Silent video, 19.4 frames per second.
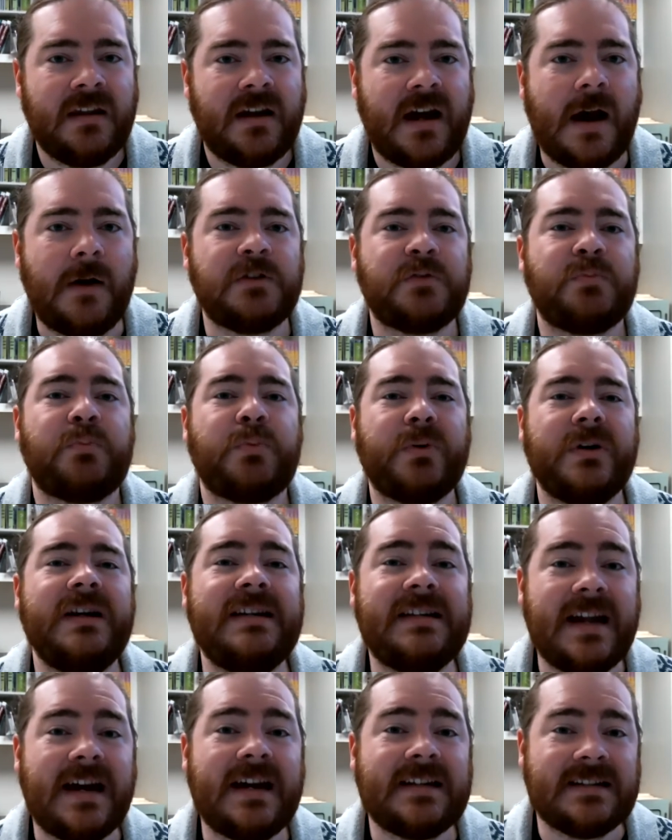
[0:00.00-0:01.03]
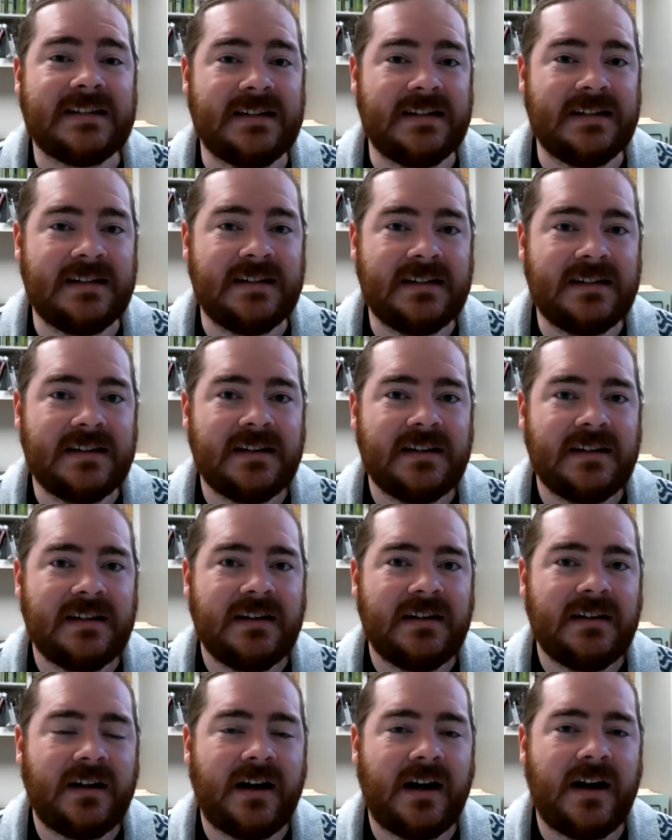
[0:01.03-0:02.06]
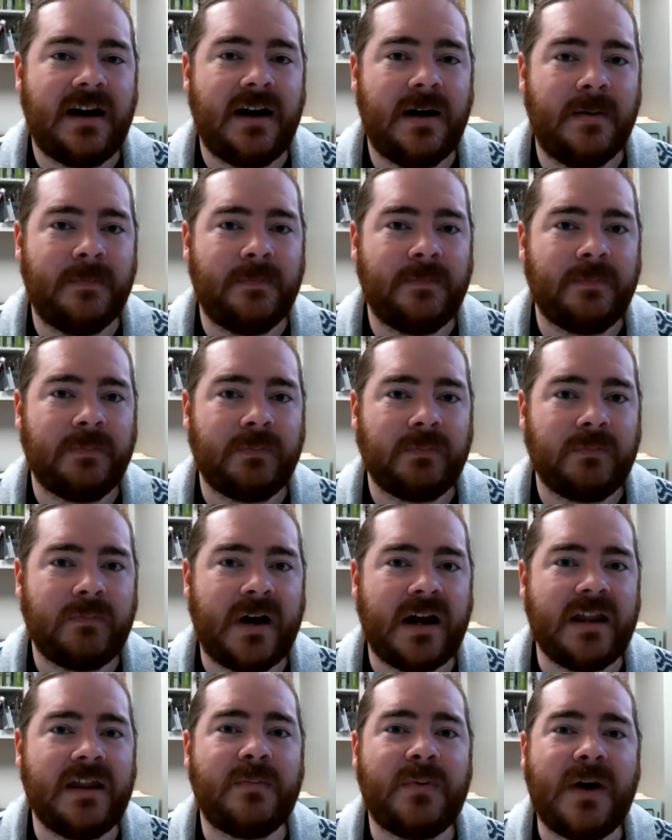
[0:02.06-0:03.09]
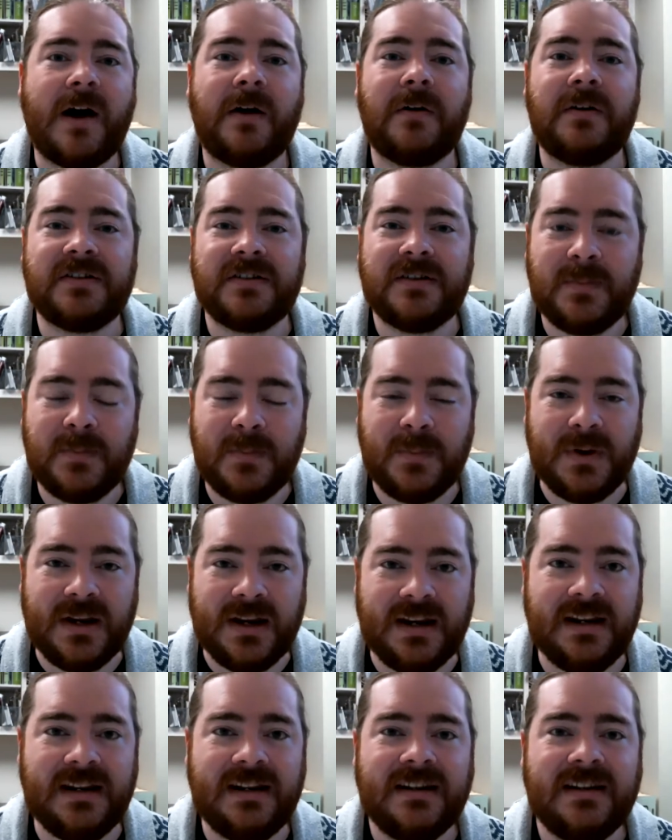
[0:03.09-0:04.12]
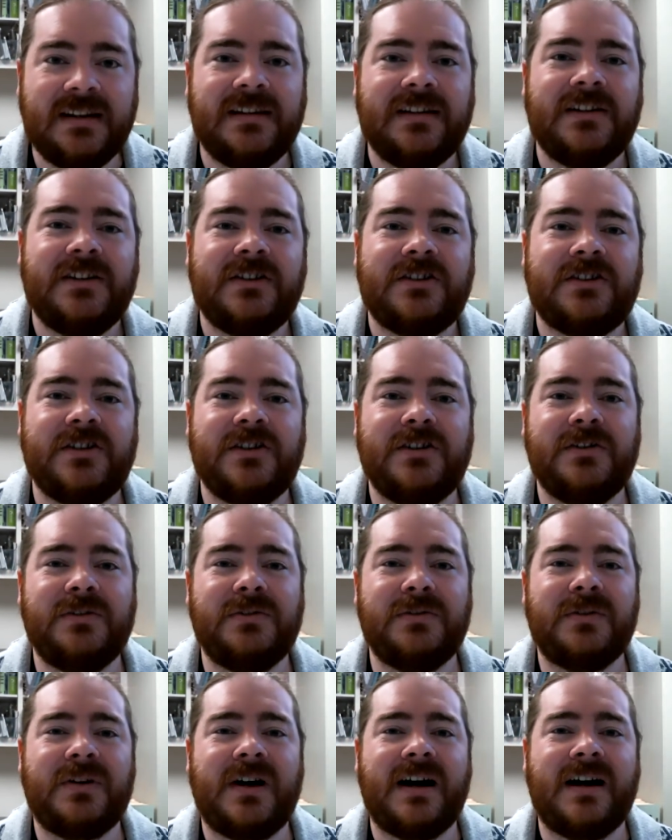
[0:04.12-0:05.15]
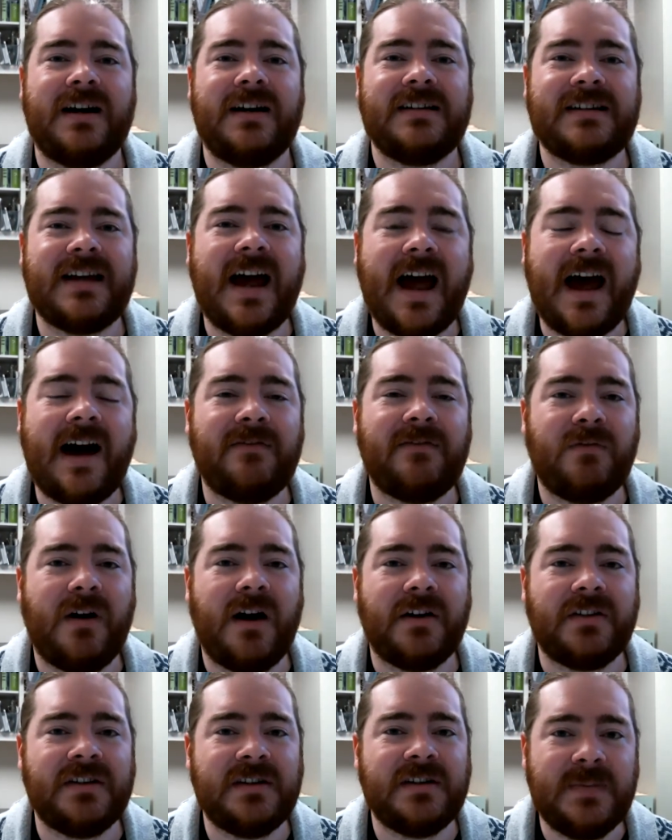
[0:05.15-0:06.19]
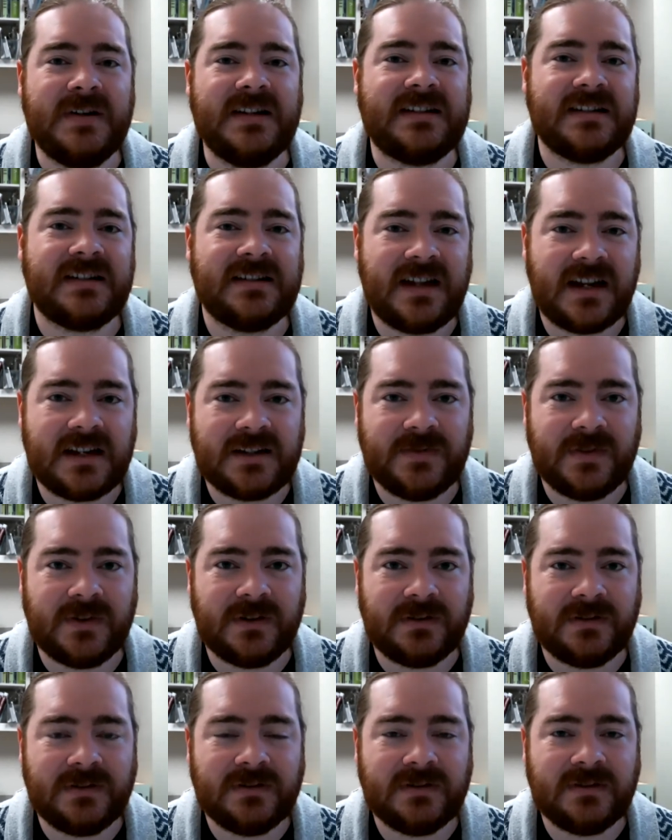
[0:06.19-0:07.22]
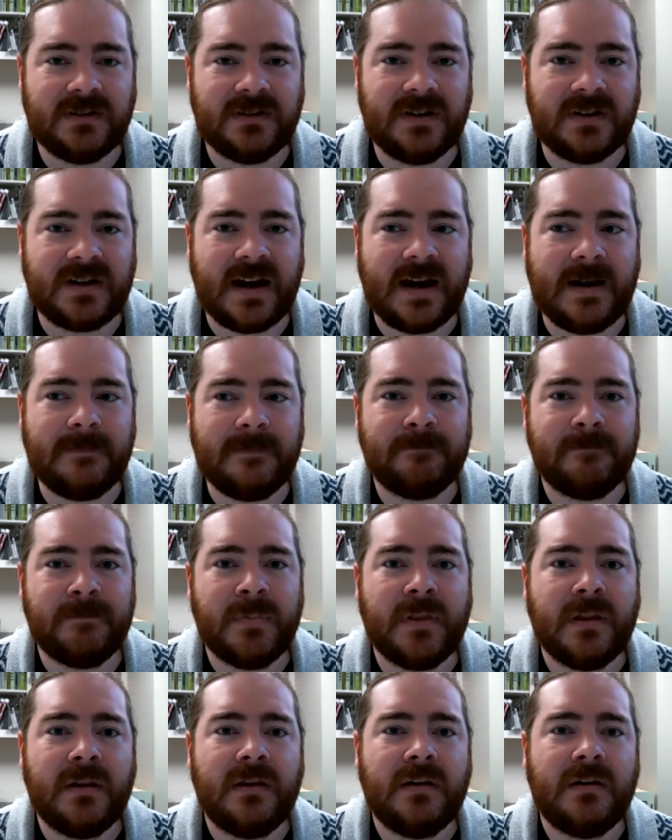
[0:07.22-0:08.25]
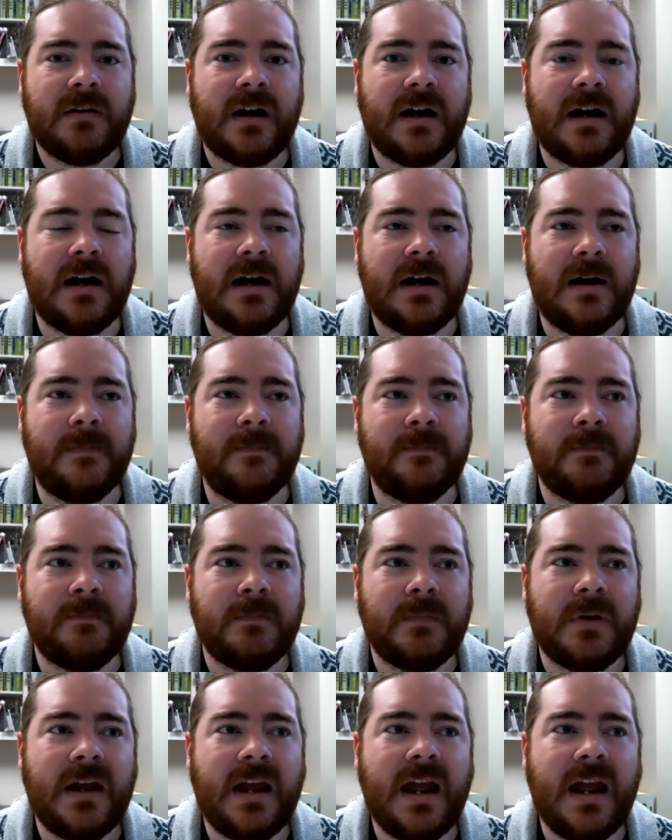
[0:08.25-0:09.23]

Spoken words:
I was predestined by the powers that be to have wealth and to be successful. Okay, and